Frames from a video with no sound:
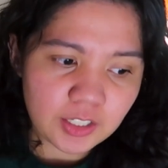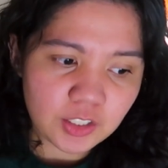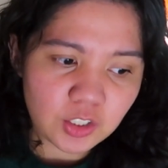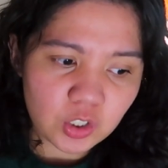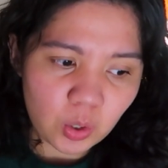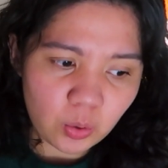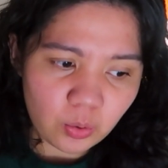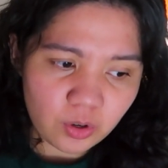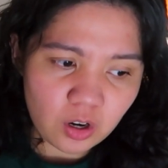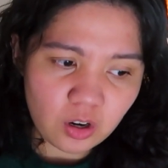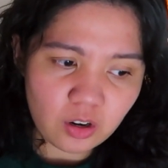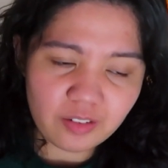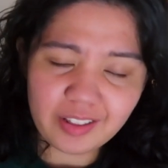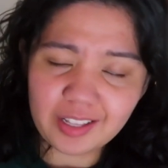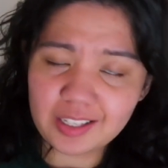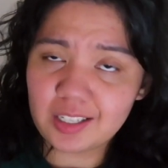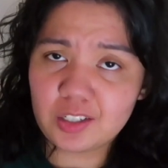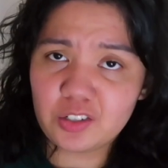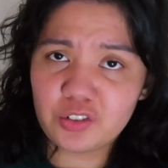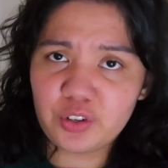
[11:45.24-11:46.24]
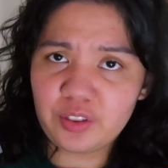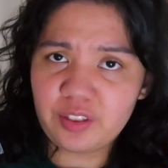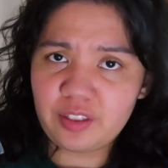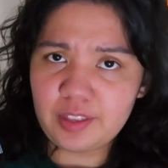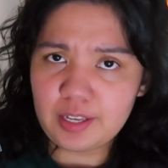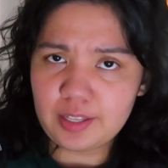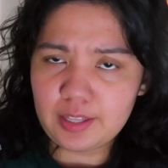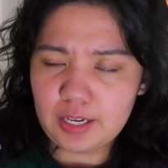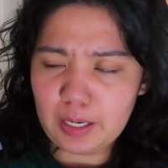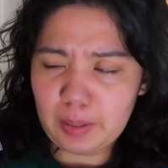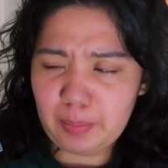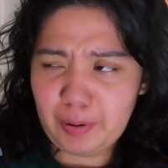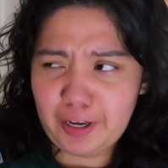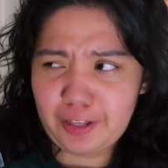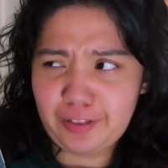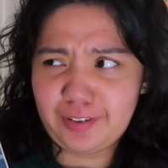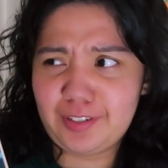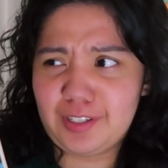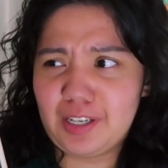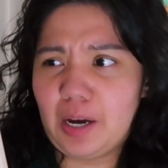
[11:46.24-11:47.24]
don't know if that's a good thing that I
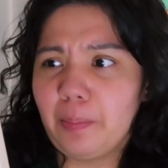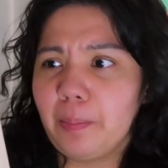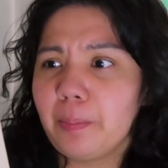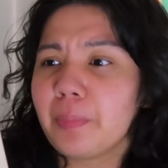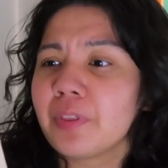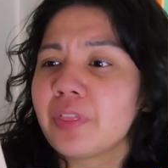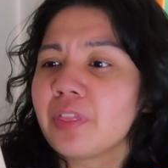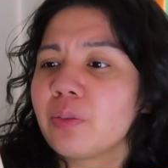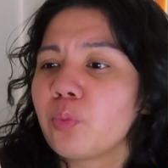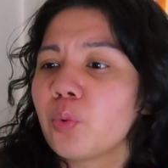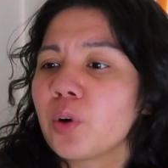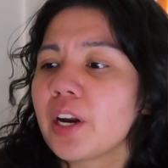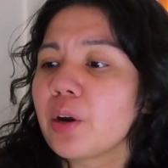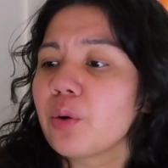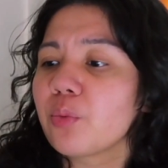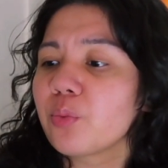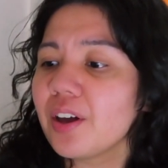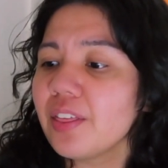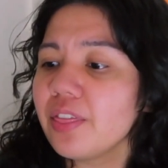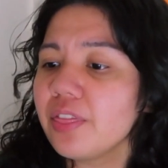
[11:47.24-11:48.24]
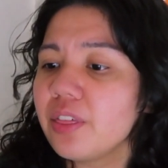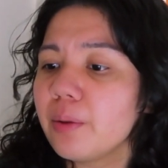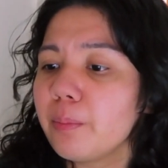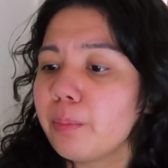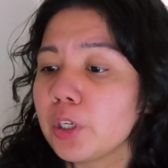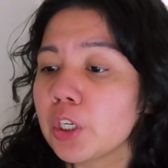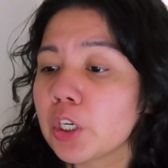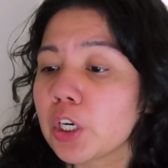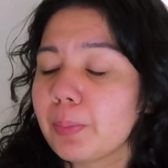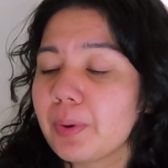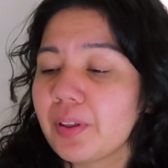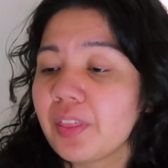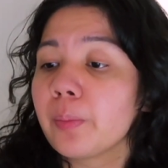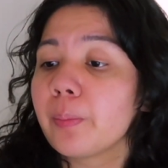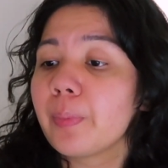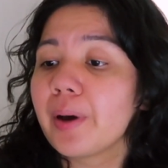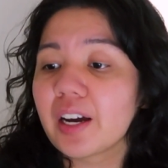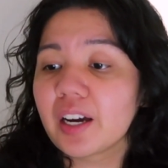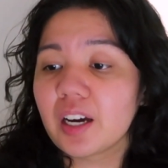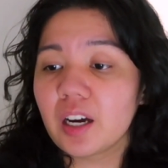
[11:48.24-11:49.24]
picked this up, but when I read the blurb at the
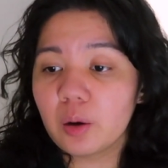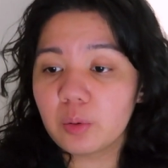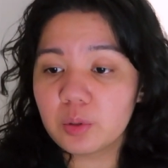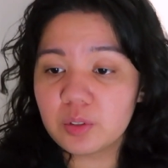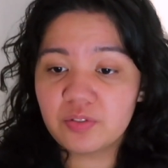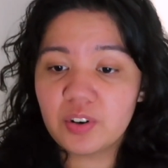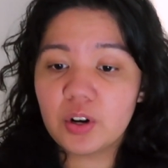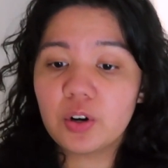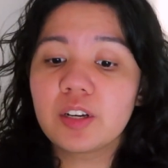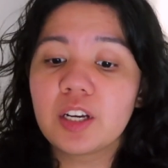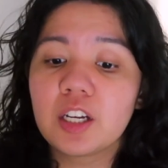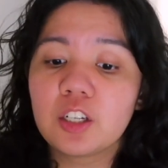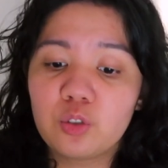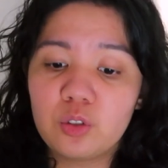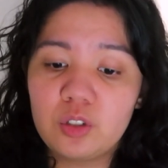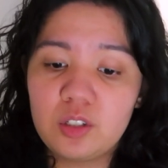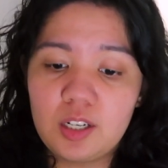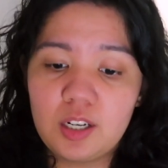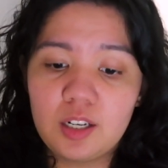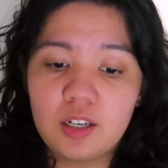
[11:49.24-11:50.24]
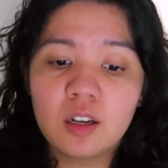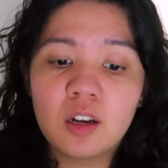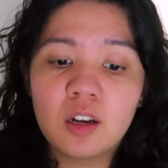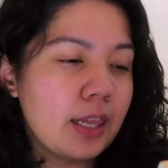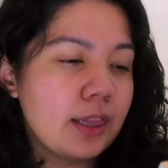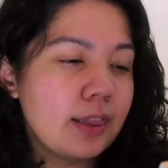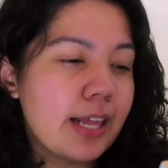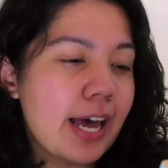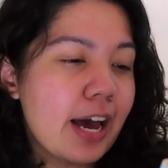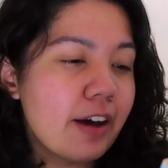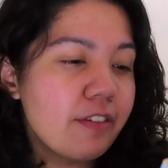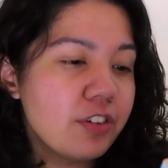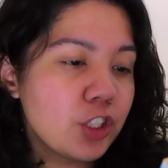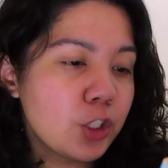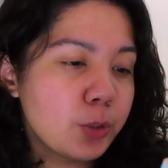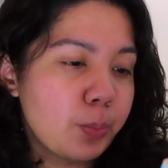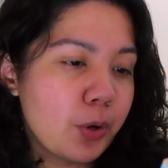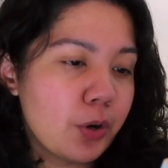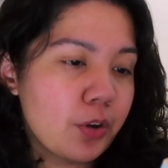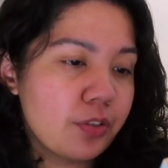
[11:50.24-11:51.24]
back, I was very interested.
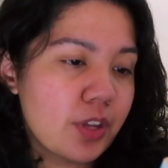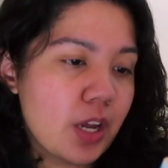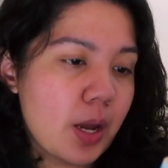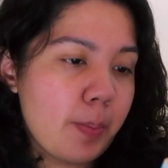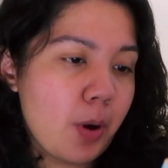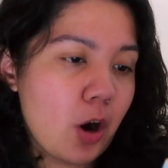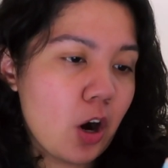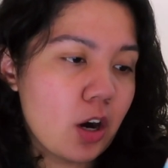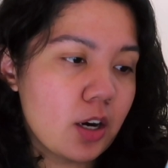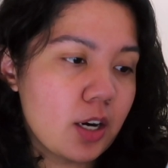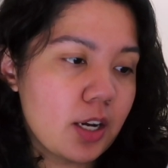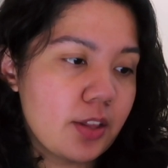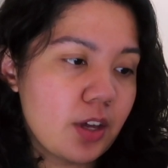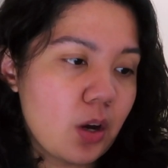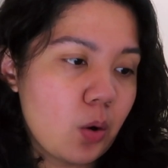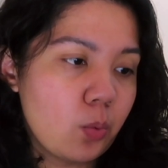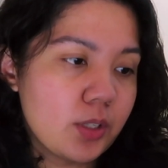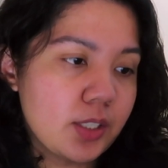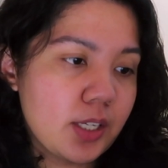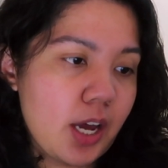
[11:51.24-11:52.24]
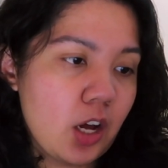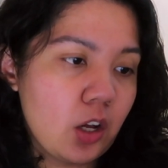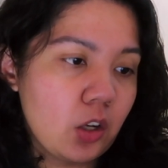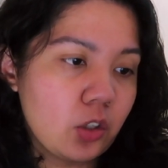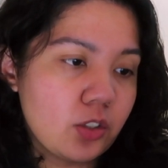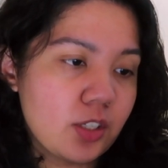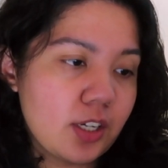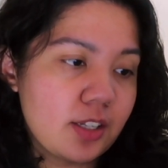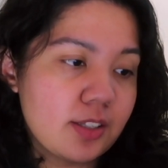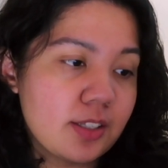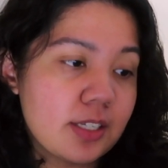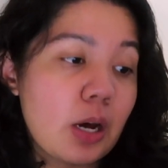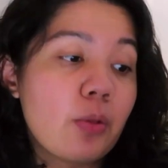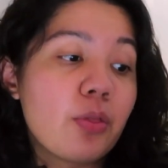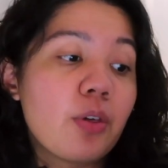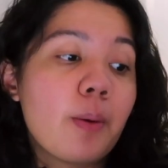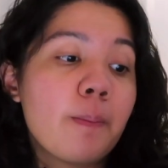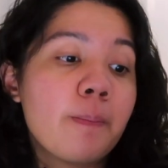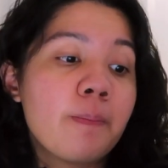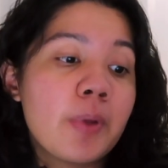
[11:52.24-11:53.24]
lavish birthday party that was held in
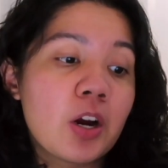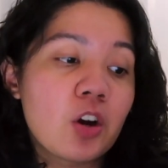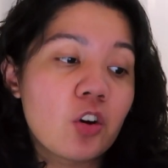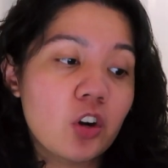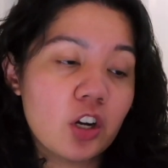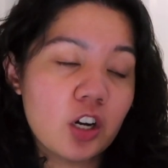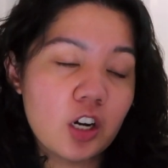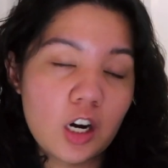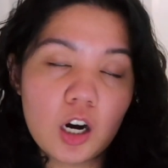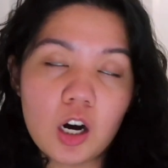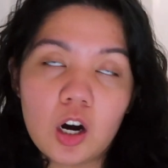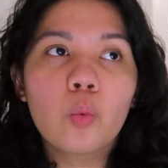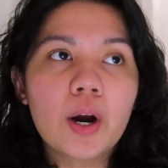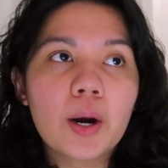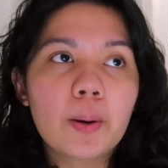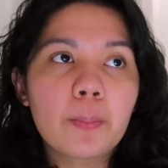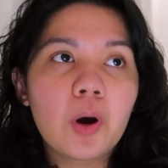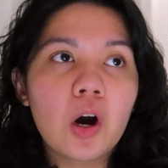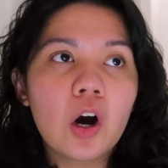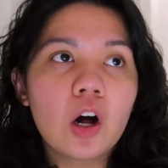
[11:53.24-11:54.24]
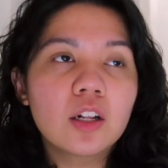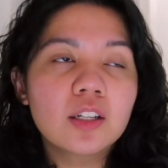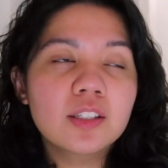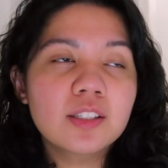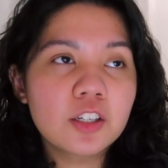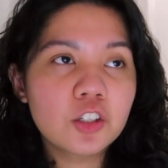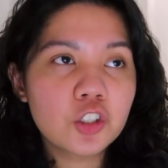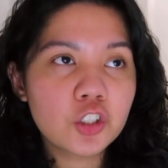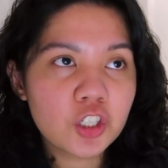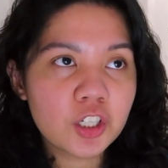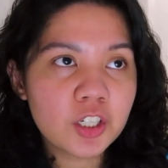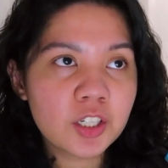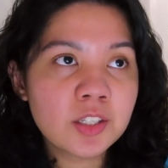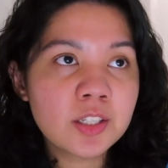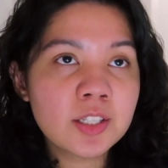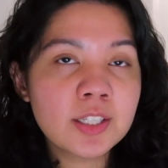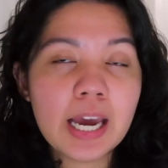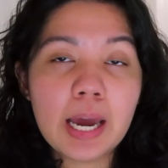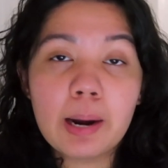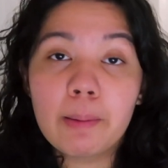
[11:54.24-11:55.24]
South America where
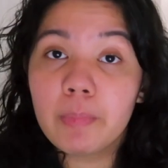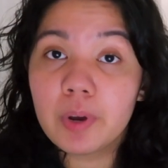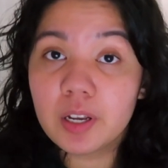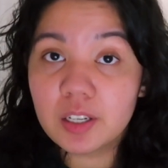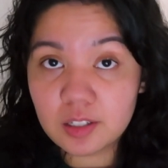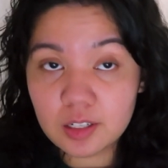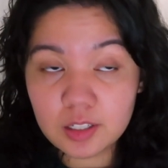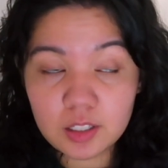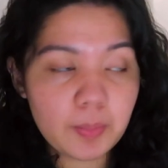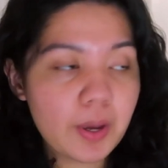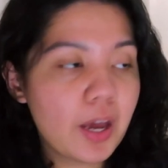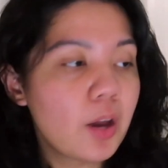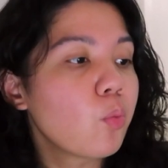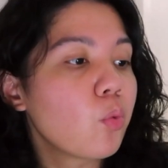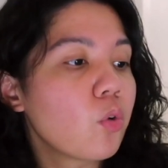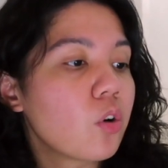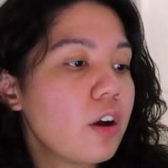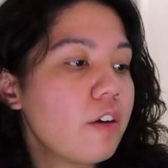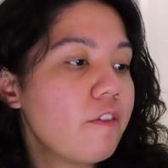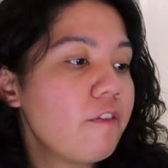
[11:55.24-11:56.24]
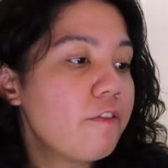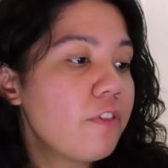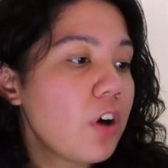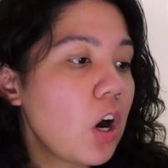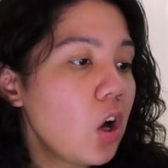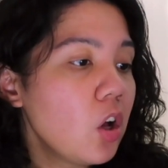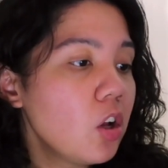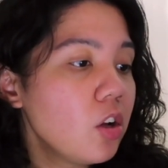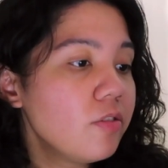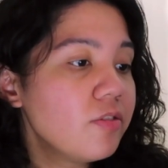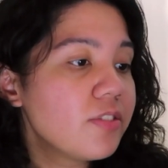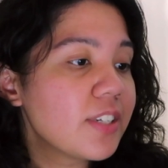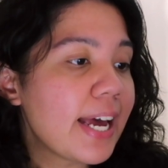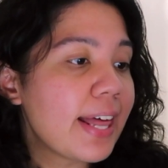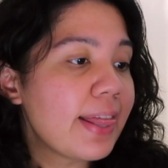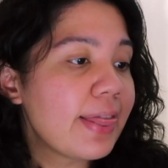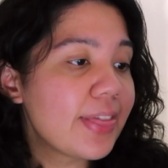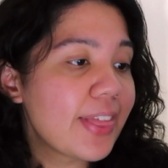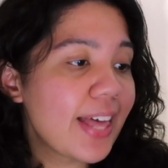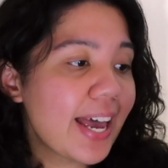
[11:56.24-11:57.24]
politicians and businessmen were involved,
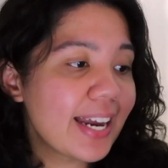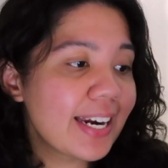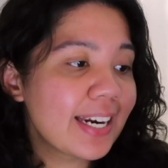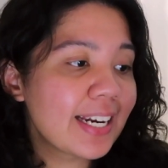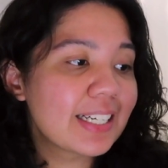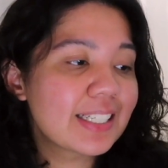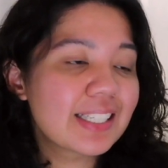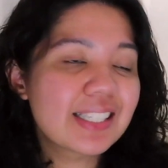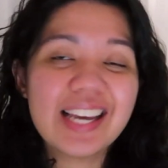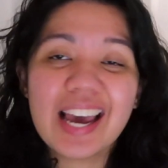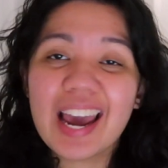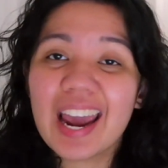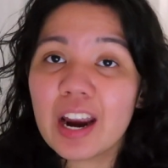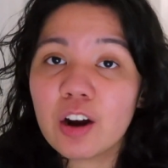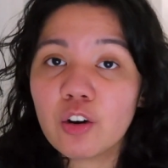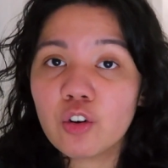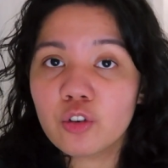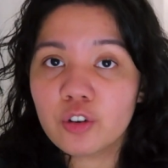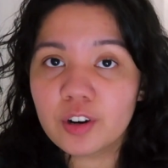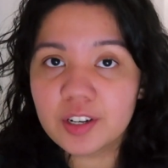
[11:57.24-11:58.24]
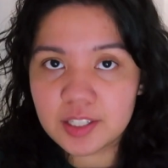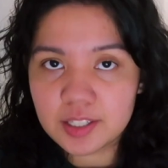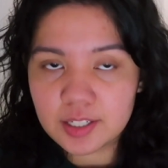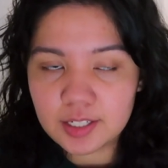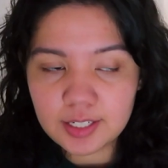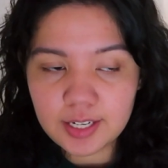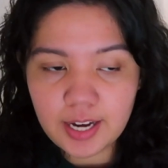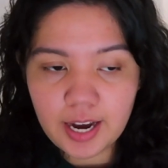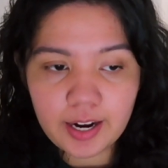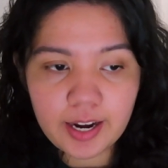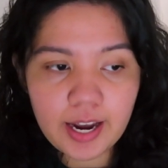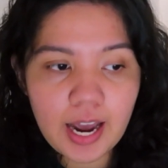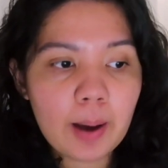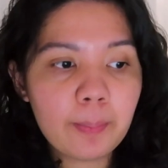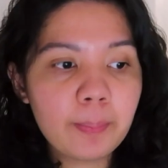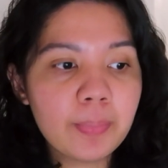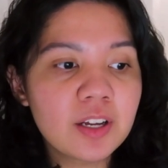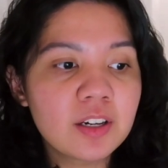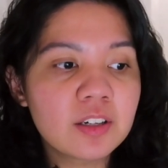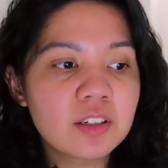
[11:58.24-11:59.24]
and then a terrorist attack
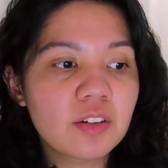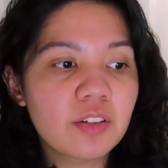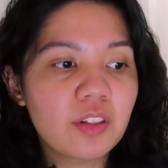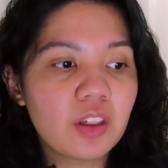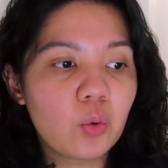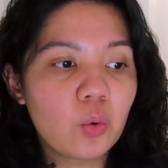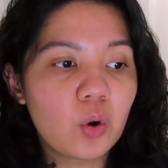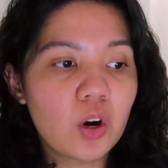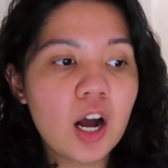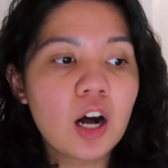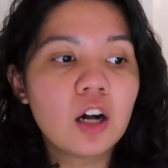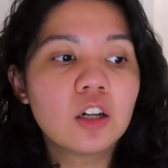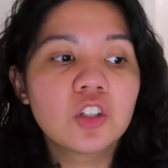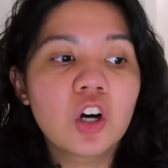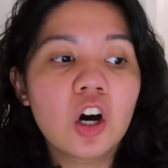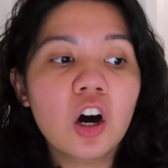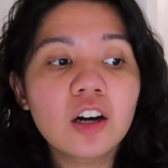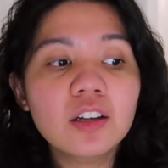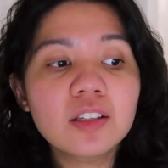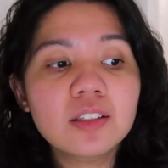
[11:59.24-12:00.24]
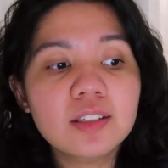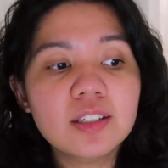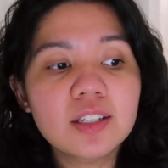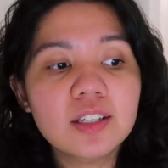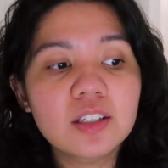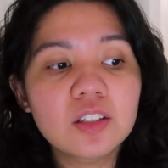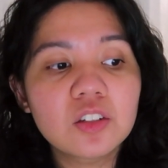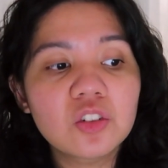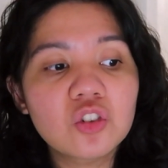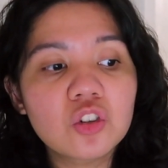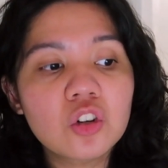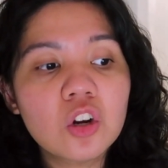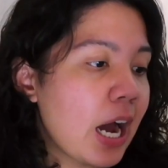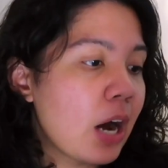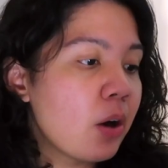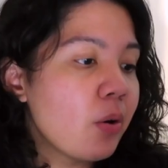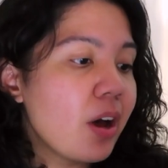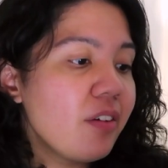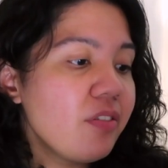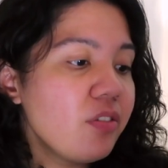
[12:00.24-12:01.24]
happened. They were held hostage.
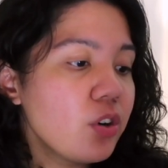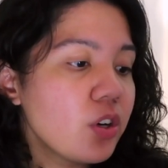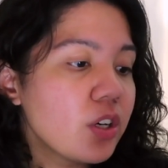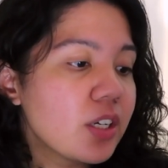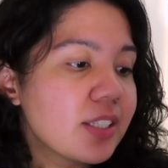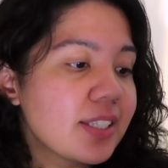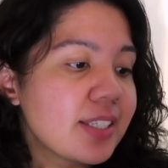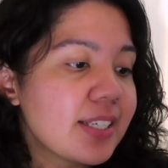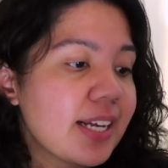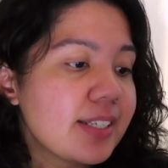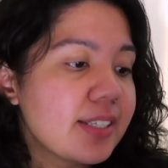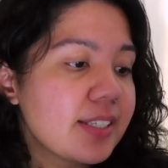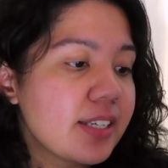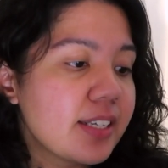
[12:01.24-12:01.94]
However, it says